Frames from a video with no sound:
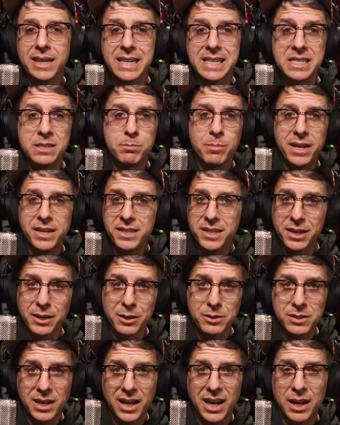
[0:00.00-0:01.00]
and spending
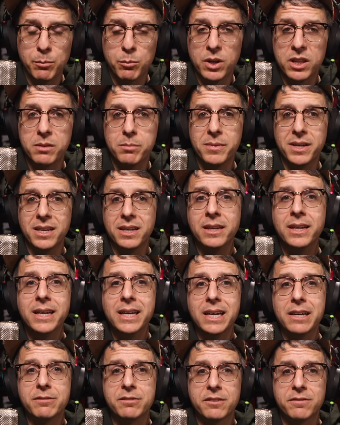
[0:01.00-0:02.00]
your time with me.
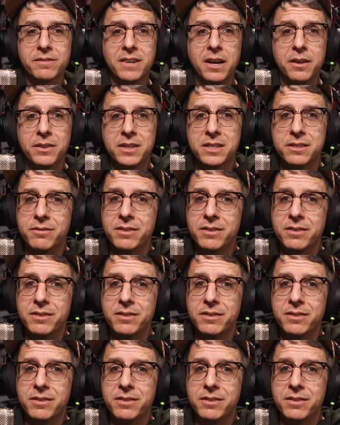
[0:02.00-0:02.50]
If you found this